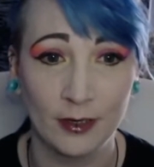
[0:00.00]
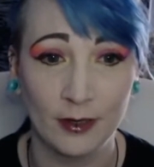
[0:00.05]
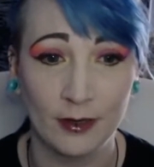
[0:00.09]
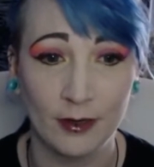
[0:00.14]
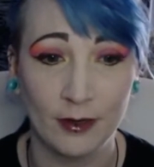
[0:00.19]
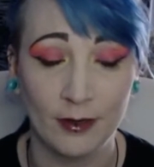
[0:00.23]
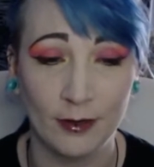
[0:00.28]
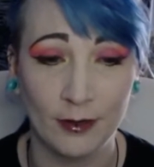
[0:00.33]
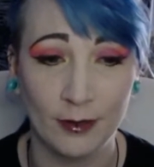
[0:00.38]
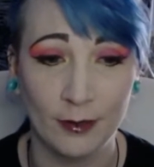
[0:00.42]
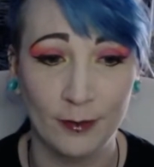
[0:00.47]

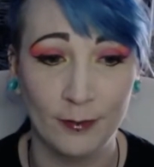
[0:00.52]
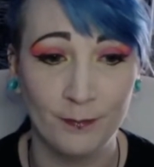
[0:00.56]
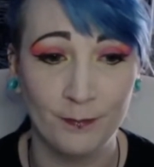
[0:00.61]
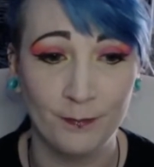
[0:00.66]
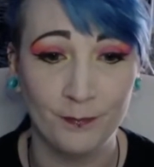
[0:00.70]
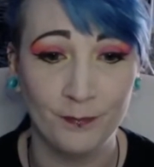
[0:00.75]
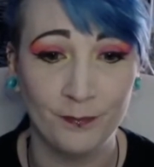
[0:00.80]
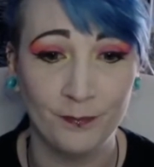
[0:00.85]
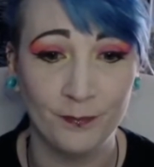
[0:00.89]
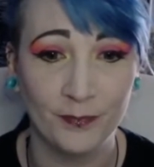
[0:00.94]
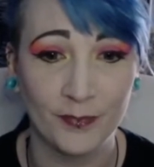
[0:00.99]

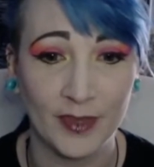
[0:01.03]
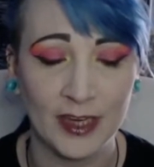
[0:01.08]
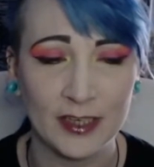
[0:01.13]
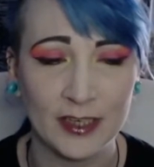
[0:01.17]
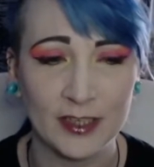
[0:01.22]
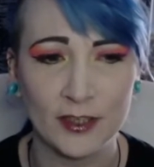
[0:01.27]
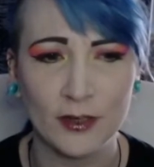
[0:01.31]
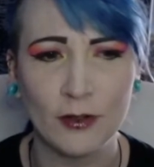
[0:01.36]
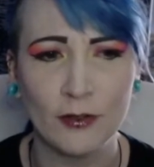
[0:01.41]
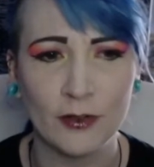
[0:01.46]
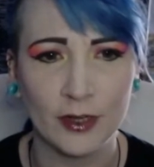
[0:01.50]
Um, it's
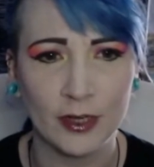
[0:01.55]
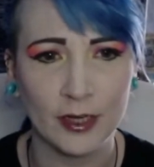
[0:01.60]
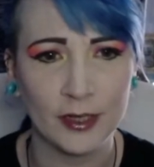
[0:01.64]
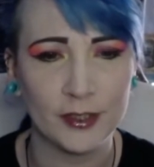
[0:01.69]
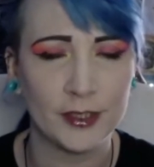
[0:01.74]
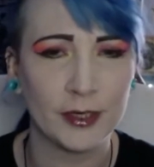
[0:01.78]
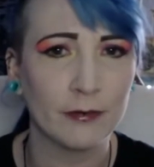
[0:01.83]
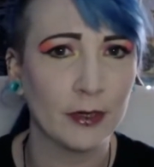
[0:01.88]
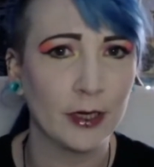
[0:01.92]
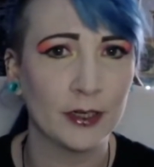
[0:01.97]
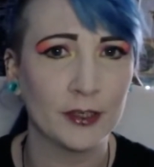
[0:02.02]
not that I
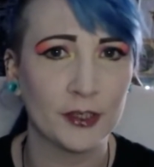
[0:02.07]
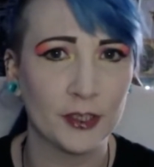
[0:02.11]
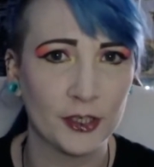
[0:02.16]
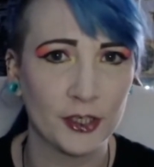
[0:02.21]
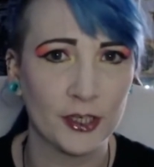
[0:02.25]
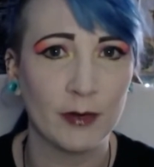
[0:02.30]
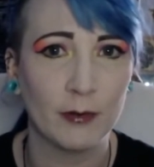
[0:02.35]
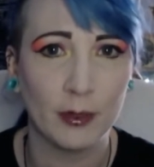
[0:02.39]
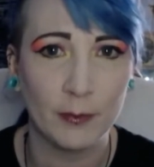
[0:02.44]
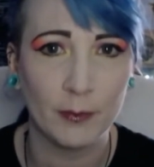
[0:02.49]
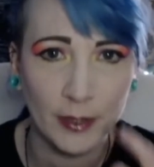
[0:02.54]
don't like to
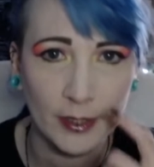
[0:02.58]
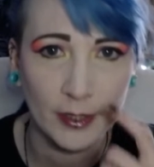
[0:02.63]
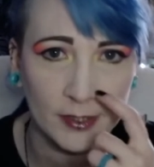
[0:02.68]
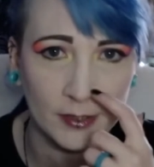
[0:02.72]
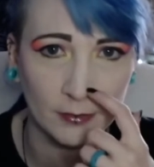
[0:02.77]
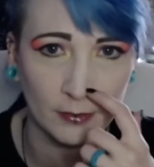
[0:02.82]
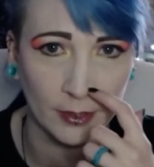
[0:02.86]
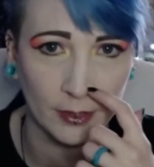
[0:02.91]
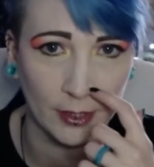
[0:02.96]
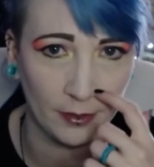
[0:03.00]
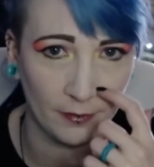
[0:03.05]
share my
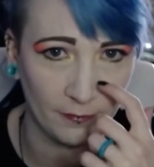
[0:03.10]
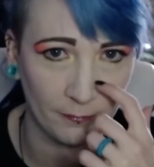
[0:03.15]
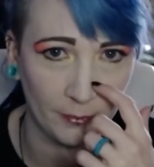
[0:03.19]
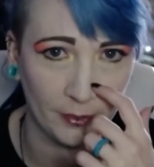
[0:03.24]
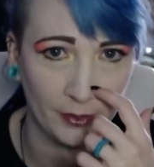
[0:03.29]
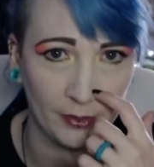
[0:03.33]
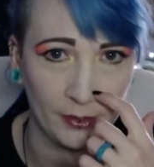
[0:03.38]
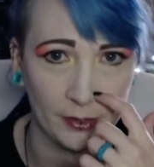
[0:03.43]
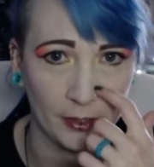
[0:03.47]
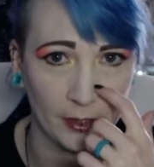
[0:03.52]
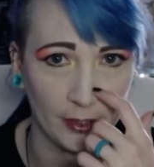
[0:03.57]
personal life
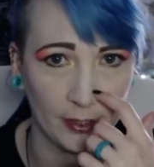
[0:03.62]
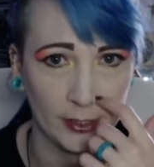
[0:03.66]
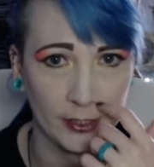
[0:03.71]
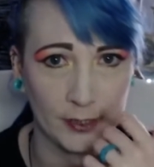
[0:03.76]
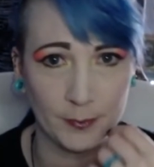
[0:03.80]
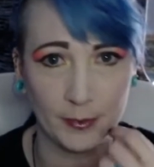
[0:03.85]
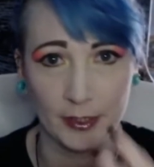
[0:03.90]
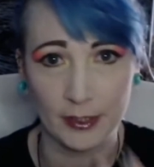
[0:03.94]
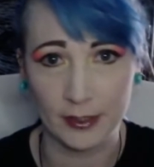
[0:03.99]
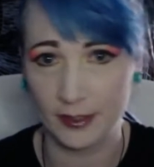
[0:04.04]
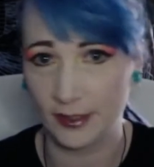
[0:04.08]
with you guys,
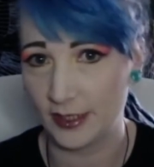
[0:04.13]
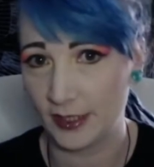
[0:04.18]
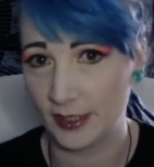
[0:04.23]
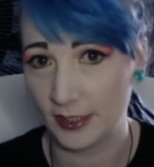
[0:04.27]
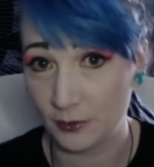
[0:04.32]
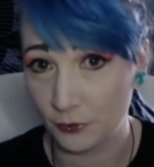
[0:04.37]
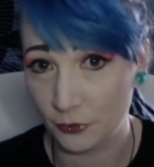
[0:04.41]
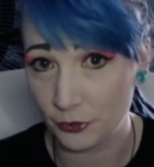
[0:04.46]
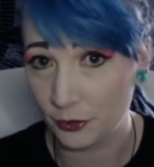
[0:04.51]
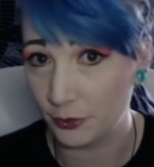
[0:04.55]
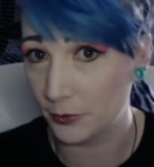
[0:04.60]
because that's
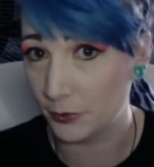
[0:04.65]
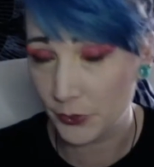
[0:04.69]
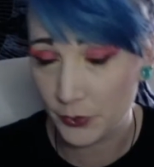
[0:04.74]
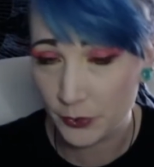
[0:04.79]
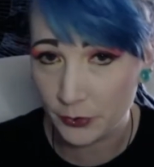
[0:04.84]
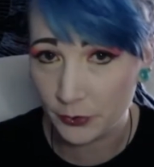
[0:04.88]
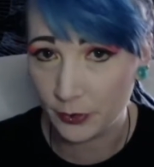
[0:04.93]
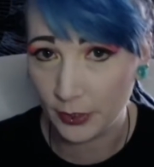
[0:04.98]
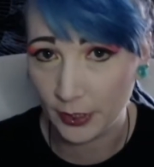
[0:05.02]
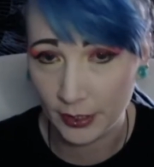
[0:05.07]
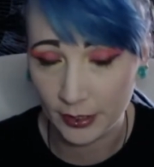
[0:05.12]
not true at
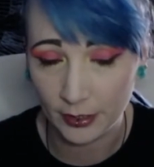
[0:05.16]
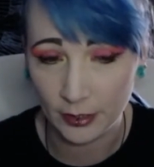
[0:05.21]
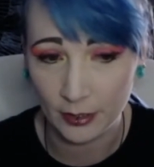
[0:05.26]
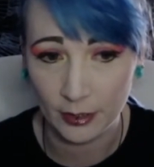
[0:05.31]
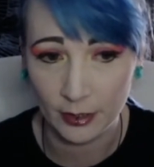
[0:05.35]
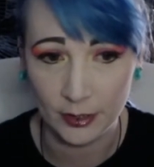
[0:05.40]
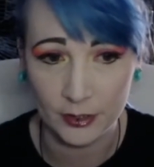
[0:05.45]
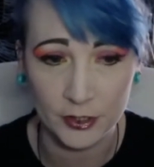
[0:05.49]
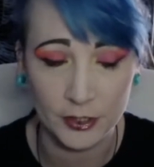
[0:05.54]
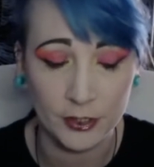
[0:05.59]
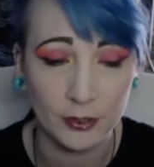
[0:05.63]
all. I,
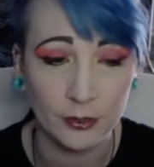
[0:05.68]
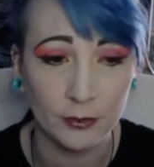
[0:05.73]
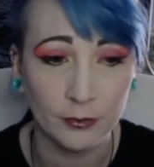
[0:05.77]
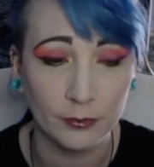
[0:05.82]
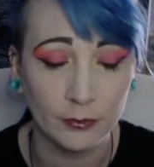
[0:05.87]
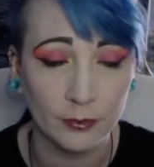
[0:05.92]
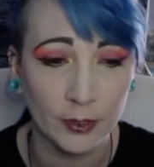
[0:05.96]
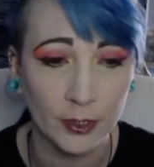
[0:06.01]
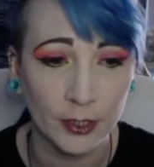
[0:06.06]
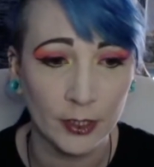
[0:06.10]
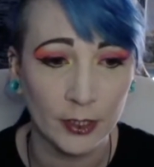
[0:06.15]
I
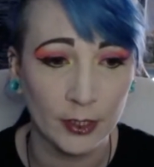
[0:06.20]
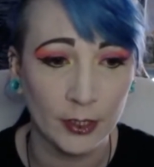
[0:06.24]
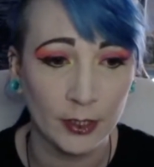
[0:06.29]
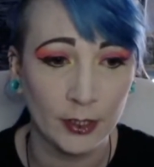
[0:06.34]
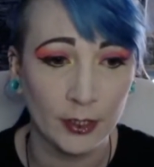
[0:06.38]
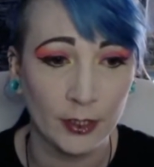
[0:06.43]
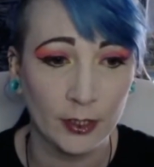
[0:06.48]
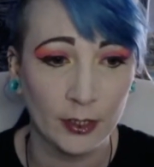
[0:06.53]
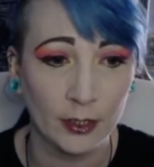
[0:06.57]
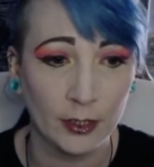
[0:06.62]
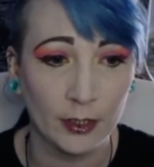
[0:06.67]
do
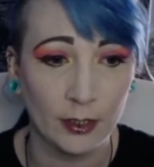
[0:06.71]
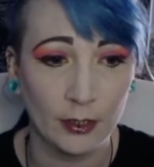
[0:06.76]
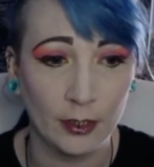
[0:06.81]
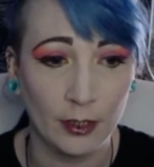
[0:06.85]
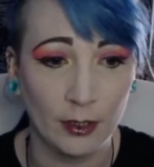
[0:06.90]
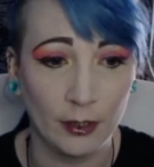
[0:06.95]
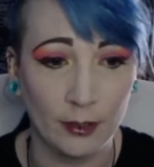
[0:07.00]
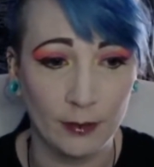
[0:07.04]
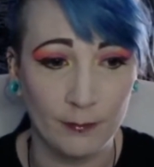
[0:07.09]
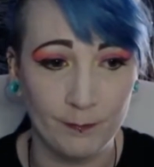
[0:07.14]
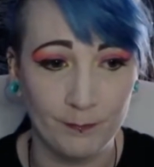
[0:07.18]

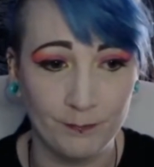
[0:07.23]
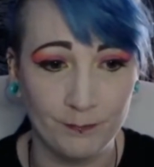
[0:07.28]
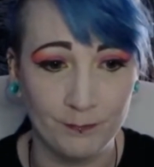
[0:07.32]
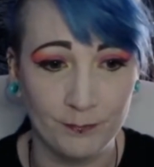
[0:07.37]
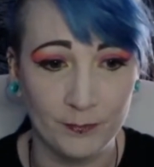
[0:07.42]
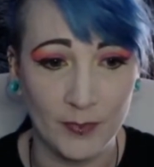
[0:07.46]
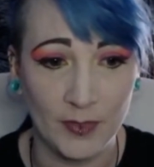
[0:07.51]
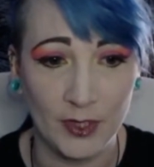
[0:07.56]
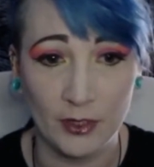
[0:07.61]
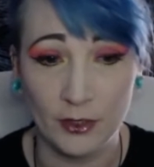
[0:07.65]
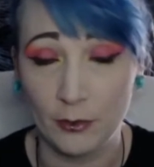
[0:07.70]
Um,
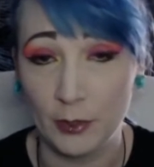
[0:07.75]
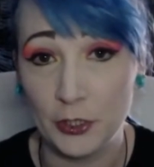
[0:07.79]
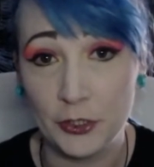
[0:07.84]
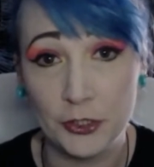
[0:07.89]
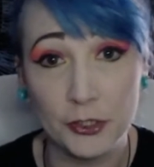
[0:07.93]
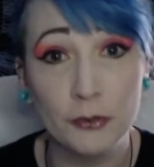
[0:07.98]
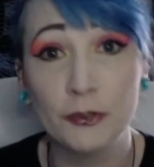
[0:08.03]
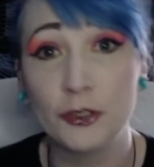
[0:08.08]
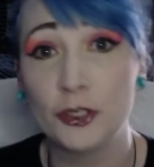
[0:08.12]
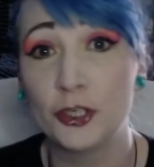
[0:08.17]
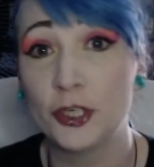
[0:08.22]
you know, I do
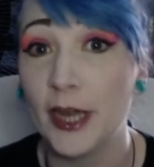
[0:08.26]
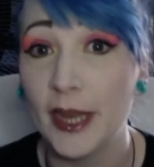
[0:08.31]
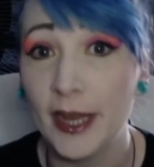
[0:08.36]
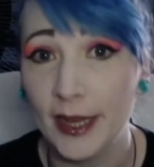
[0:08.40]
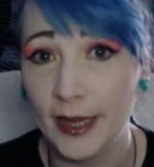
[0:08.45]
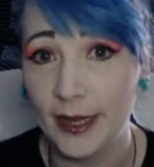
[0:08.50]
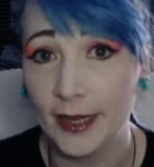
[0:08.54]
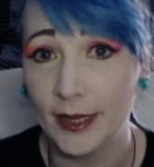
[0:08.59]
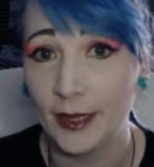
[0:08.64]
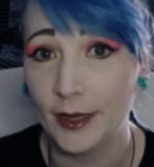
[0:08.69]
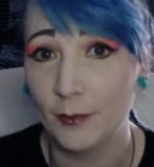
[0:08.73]

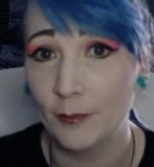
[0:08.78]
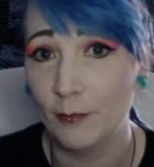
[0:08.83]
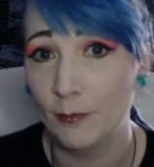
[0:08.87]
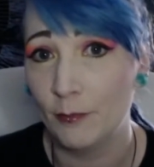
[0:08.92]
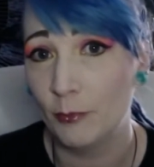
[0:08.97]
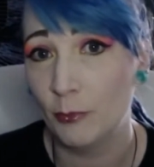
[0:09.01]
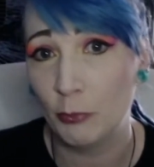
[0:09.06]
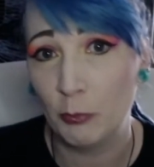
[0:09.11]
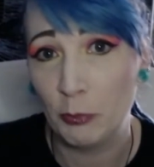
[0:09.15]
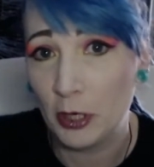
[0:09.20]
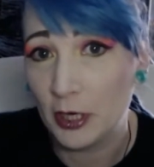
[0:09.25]
share
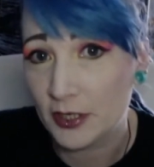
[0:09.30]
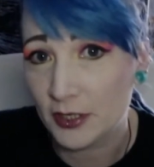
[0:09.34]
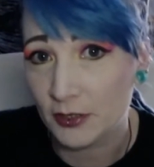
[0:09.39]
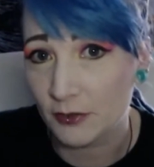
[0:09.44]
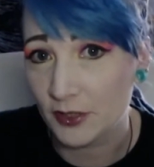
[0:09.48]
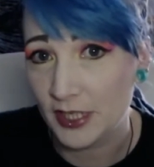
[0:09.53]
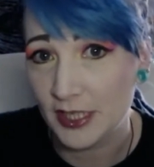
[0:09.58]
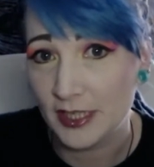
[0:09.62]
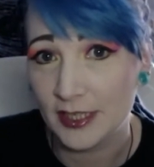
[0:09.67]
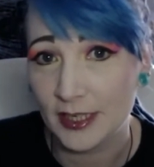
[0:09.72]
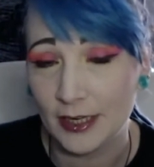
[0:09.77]
personal
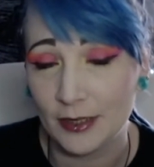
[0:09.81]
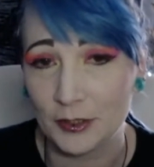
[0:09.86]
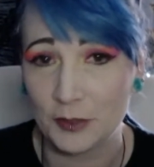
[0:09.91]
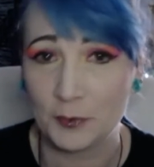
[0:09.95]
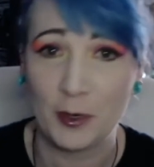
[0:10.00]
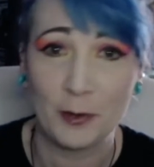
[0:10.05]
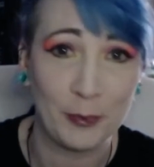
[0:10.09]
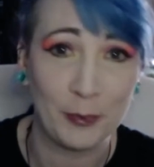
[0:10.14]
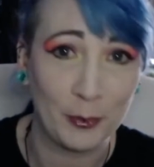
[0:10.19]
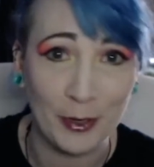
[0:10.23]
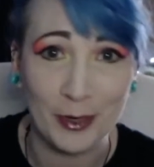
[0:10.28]
details
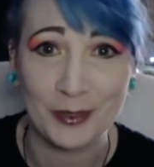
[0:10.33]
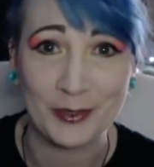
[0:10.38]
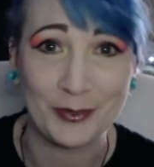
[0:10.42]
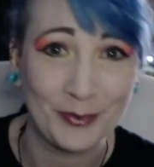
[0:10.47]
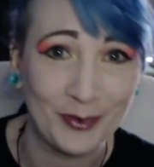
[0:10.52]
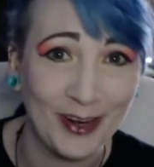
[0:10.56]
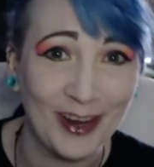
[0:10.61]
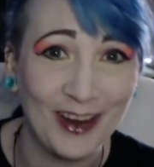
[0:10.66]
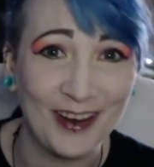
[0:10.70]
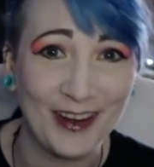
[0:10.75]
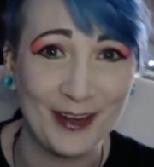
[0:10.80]
about my personal
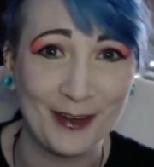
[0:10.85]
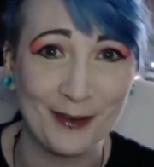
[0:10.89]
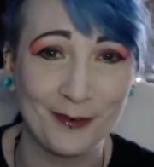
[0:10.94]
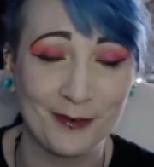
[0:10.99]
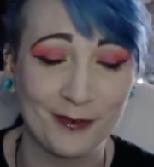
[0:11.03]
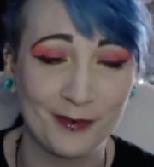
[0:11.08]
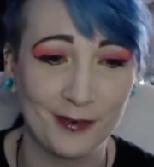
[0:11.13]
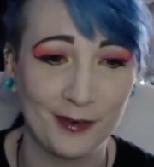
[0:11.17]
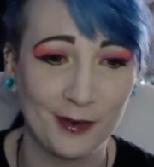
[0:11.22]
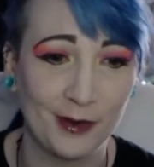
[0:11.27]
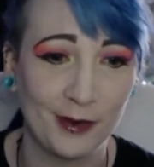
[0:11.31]
life
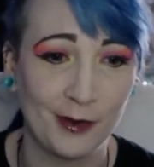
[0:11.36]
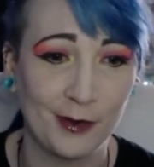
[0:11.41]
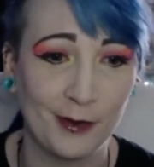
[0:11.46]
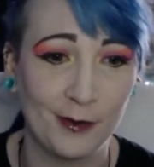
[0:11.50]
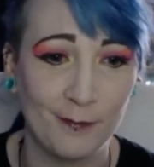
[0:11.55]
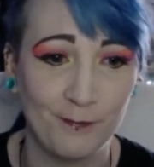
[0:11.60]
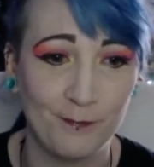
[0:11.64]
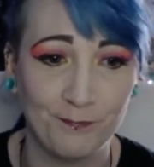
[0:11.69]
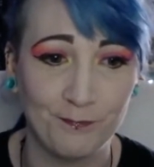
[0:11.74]
um,